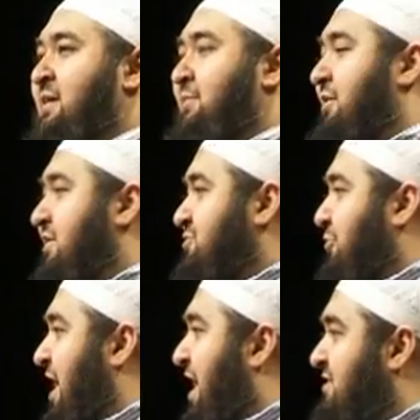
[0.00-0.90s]
Because
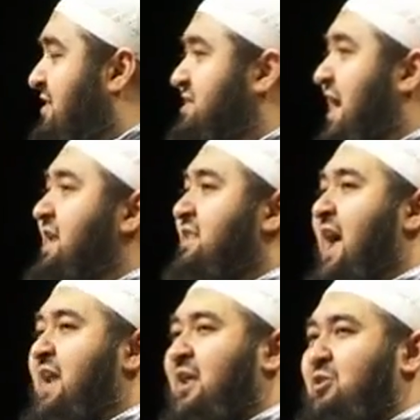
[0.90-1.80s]
while the title
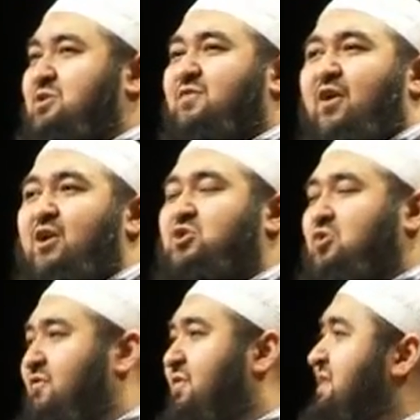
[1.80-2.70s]
heading looks very
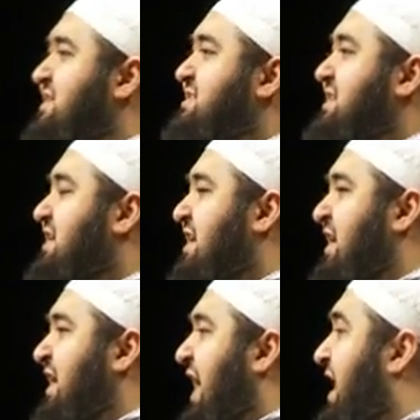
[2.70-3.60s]
chauvinistic,
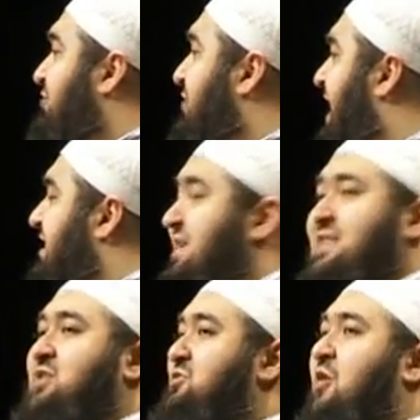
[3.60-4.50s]
in reality
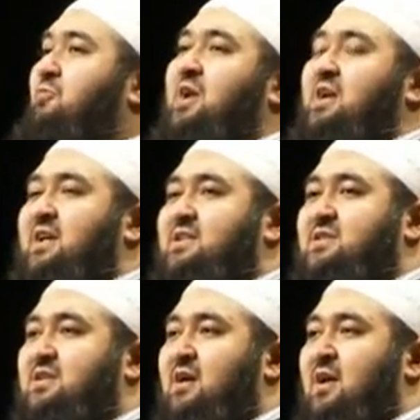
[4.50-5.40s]
that's not what it is.